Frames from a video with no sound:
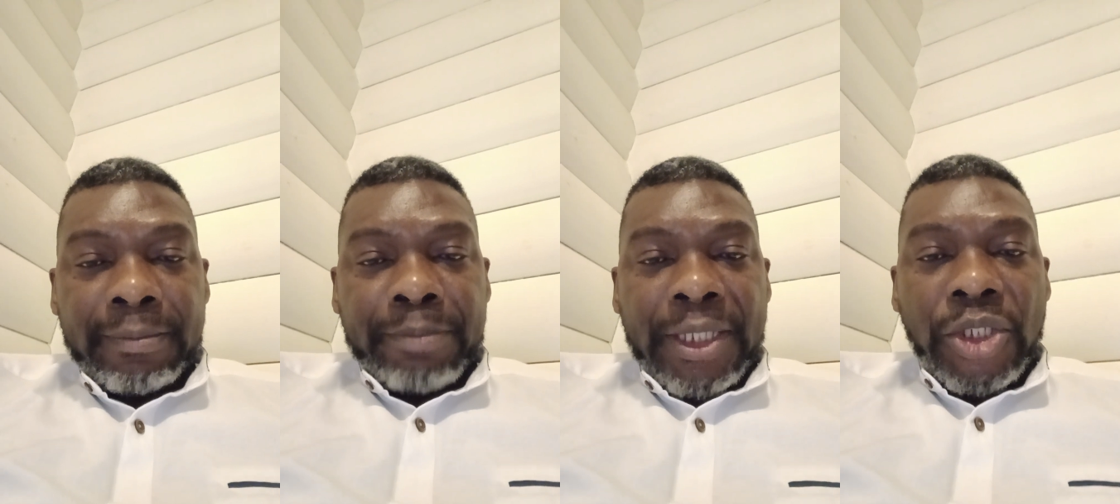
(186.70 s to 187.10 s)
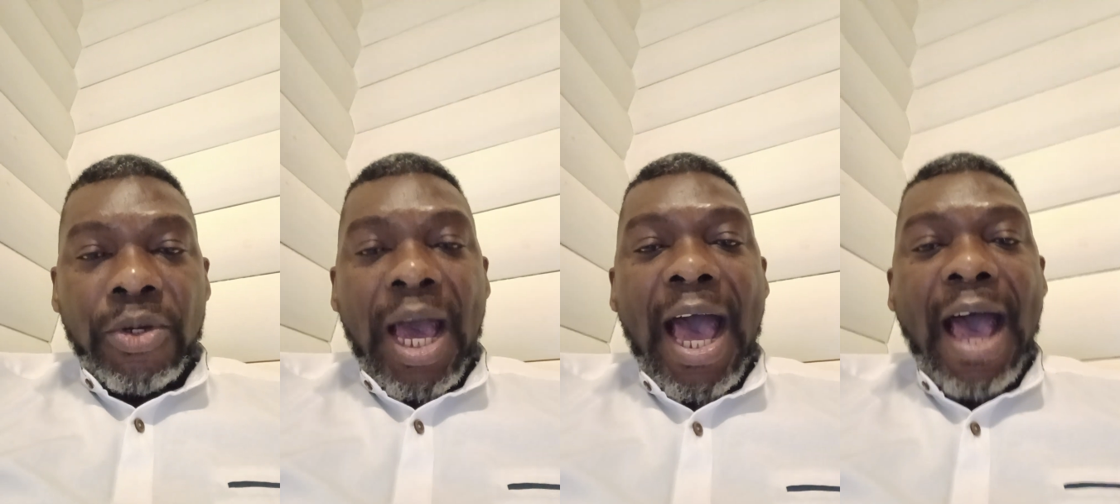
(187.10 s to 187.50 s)
But you
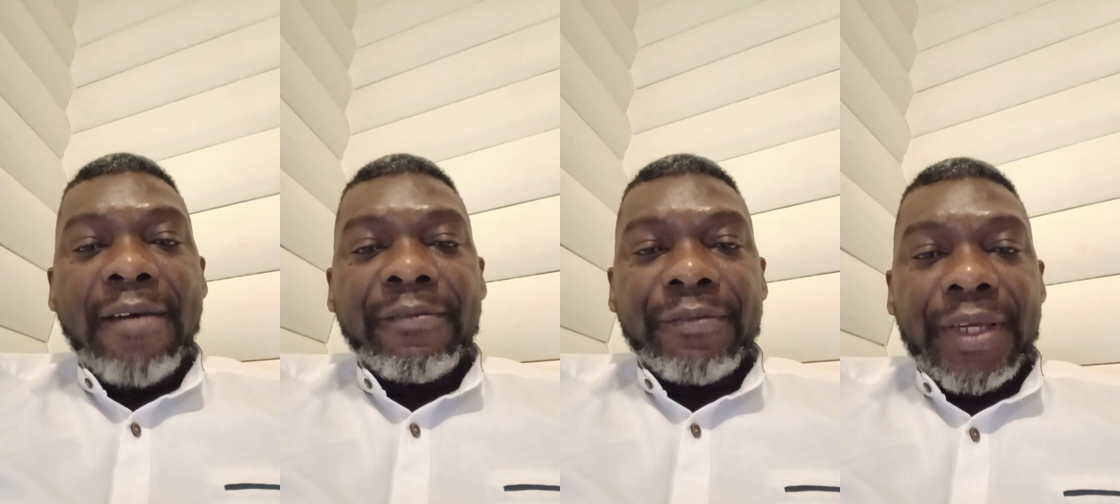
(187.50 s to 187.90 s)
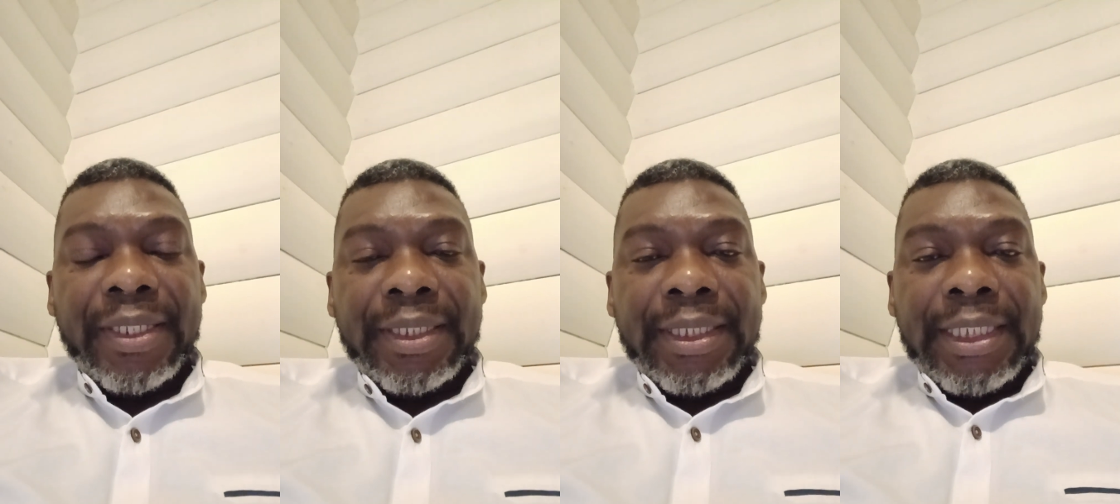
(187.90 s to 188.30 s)
have
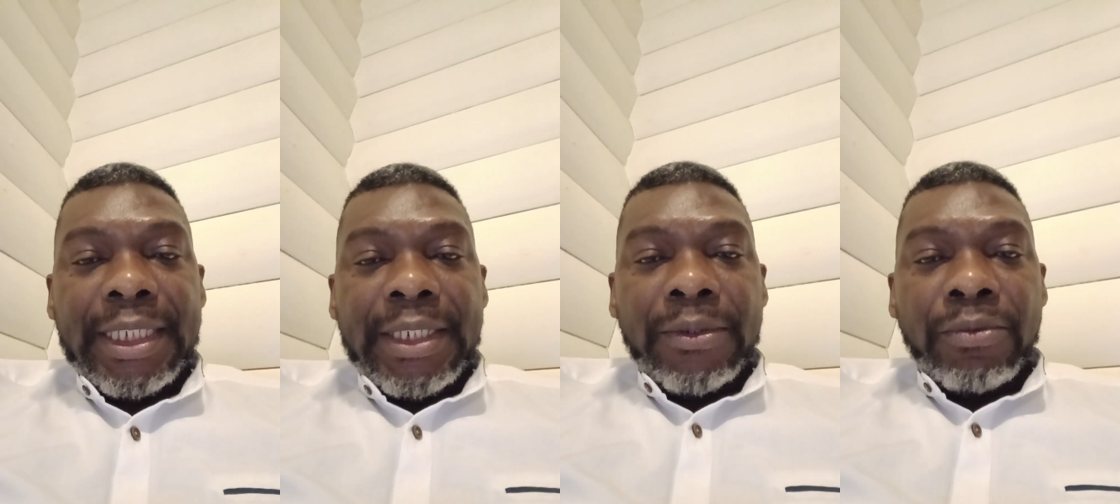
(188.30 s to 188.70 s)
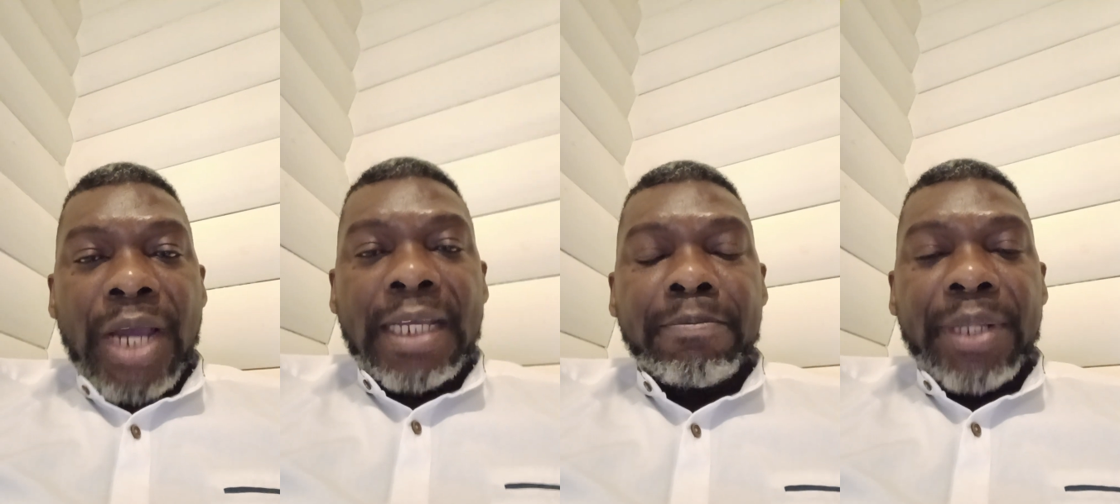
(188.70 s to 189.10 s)

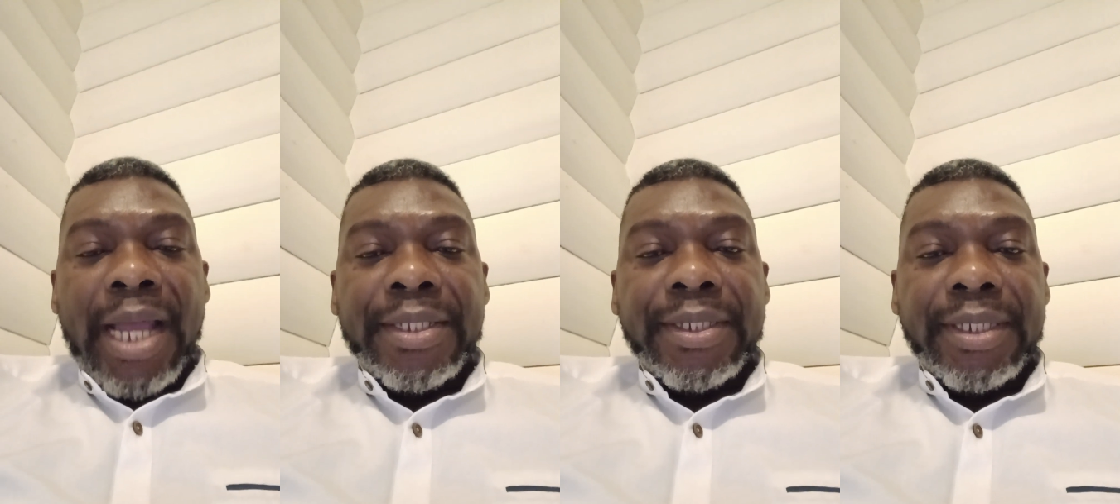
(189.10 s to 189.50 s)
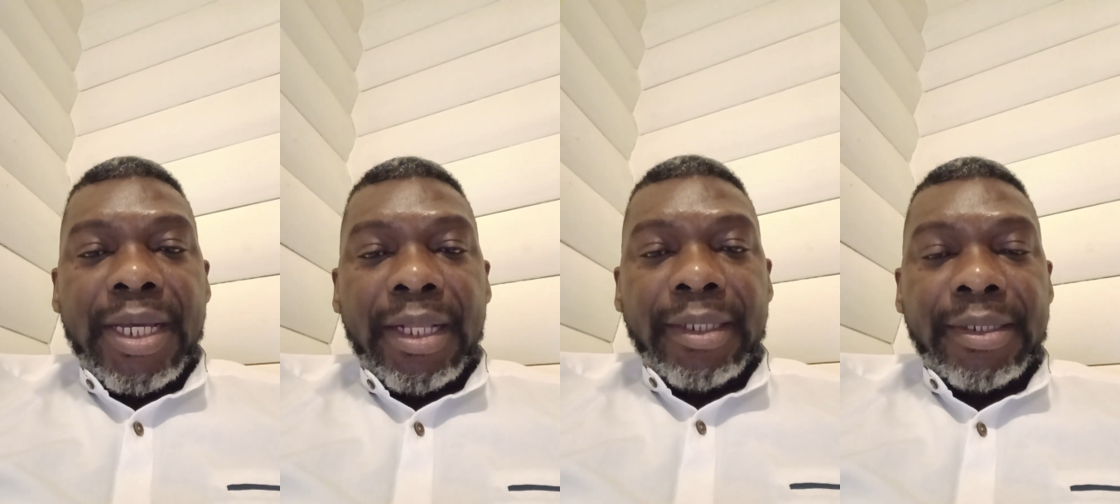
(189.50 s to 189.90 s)
red blood
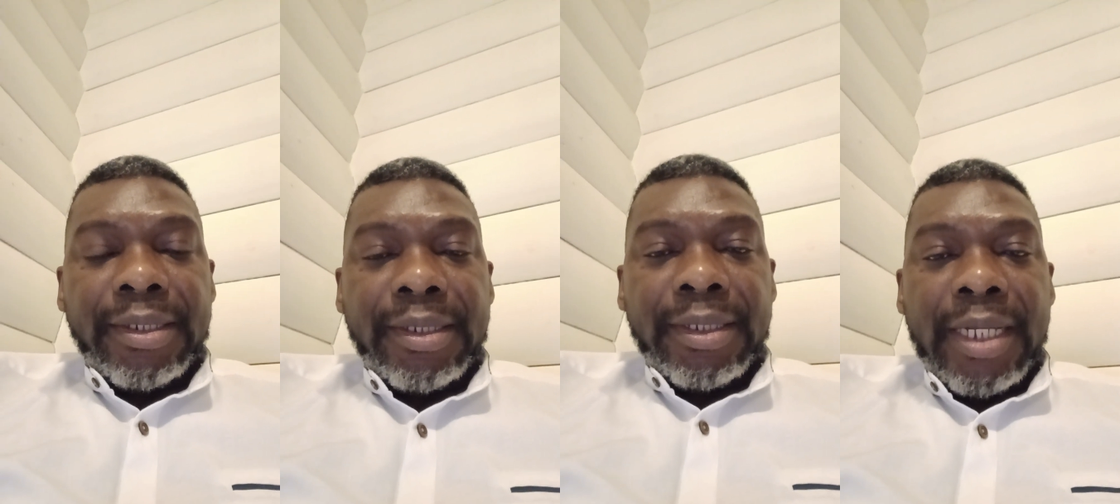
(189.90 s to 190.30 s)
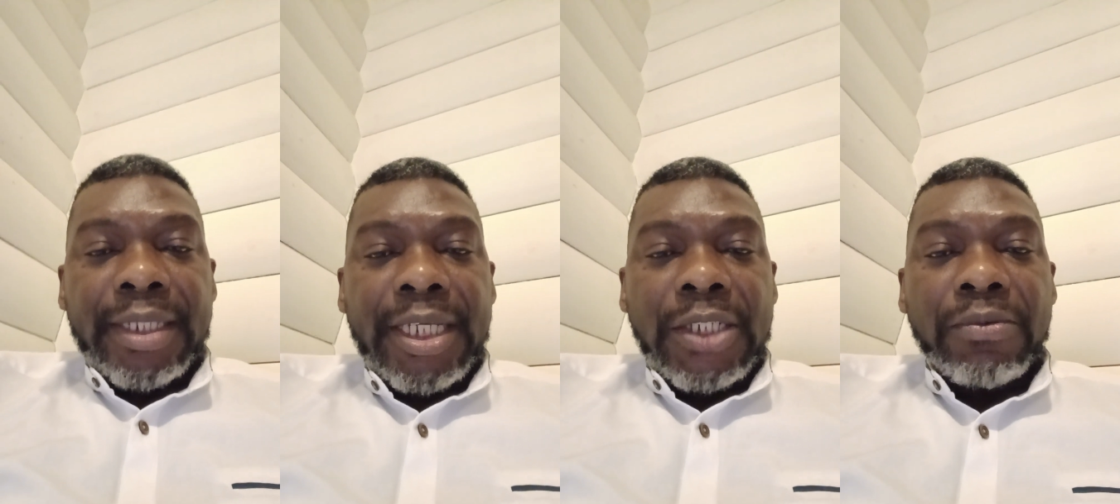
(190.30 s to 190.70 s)
cells. Now
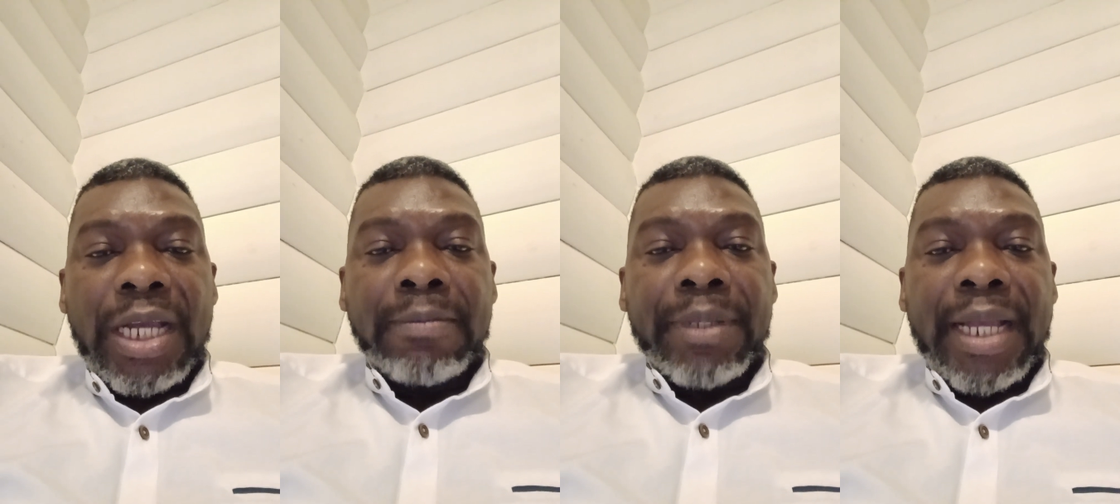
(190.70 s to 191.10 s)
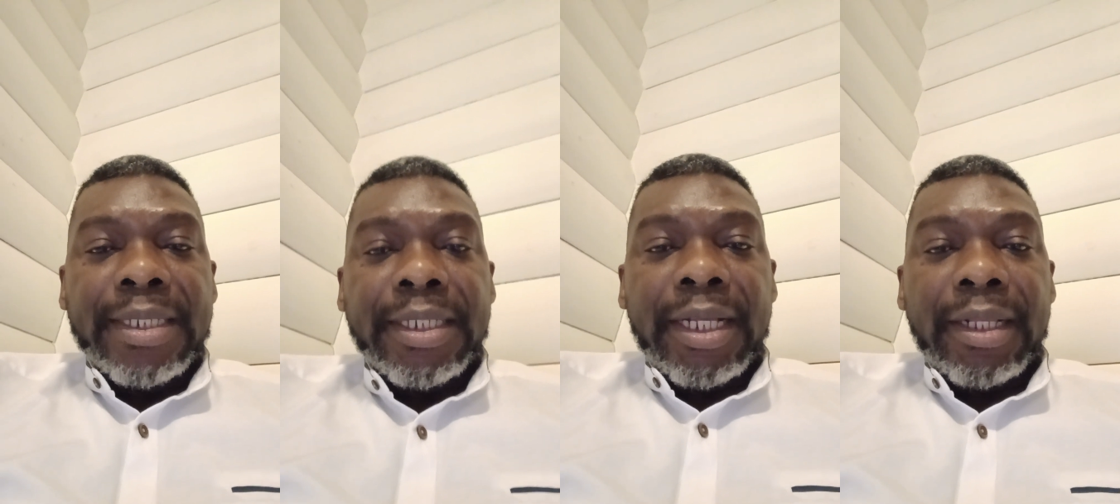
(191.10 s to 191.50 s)
these red blood
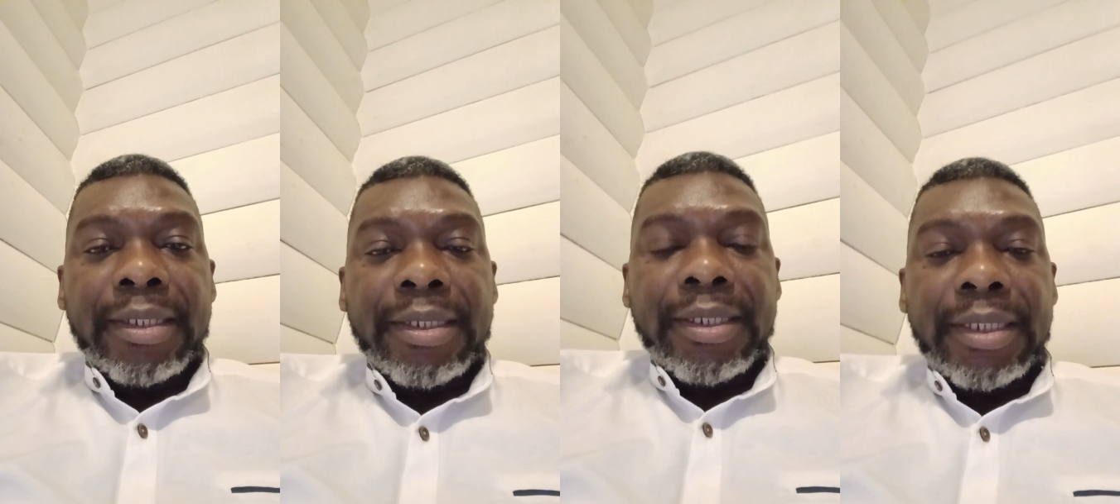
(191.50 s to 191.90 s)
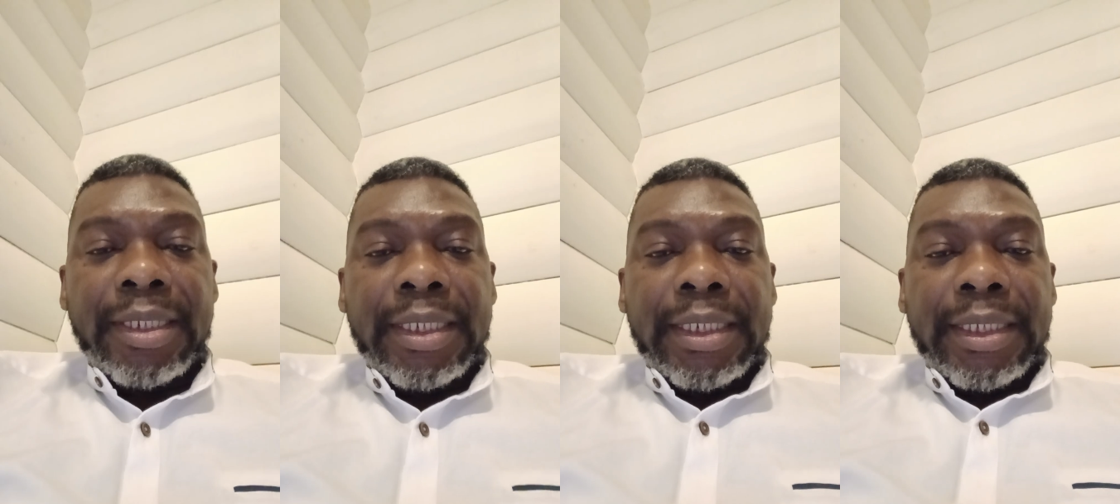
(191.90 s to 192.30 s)
cells,
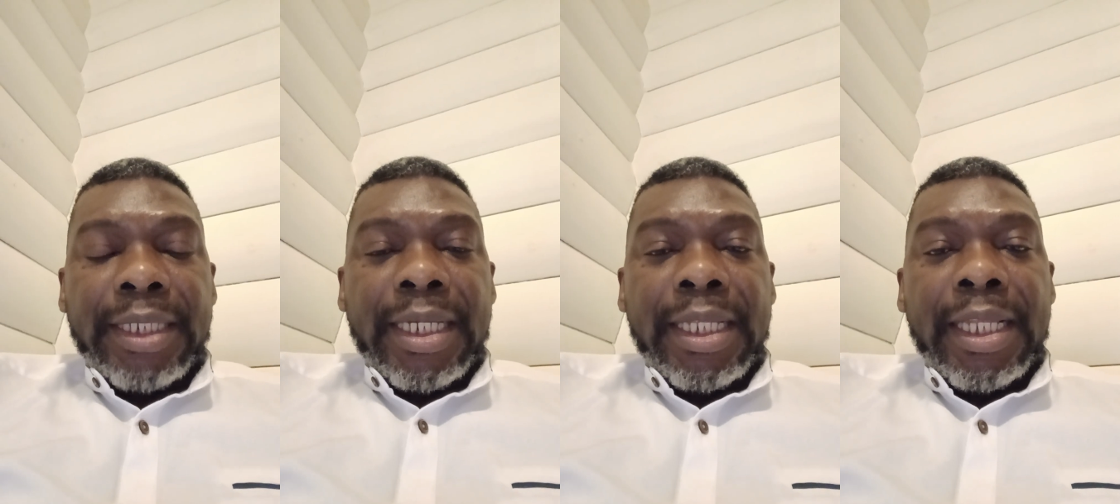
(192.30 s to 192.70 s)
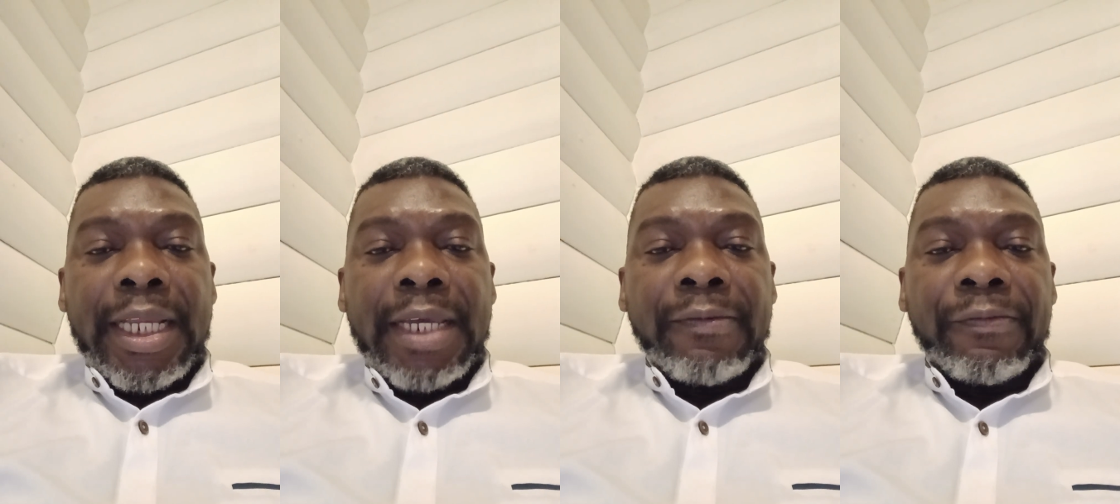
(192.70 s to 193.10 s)
they
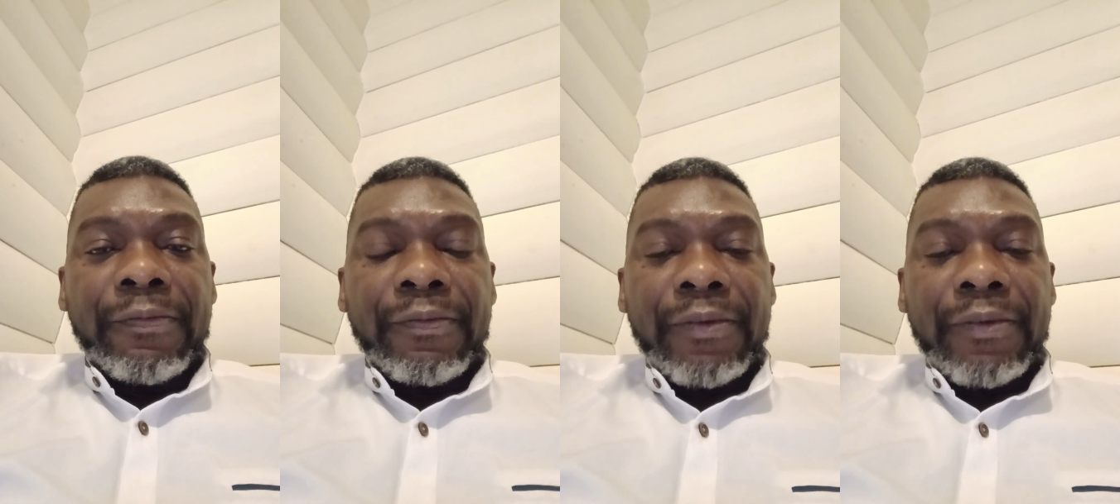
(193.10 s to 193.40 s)
live